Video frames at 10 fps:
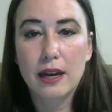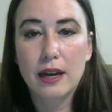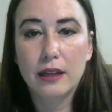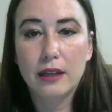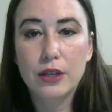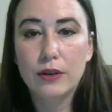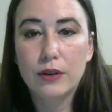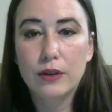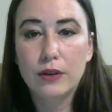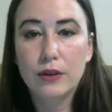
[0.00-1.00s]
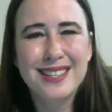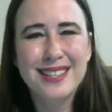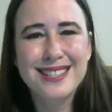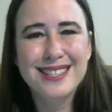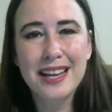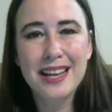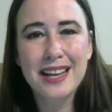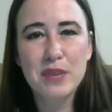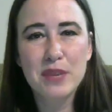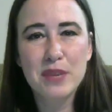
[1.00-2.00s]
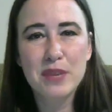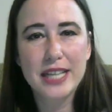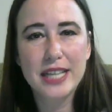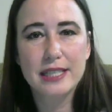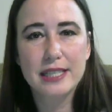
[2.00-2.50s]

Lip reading: you know, you don't have to, it's not like a big crazy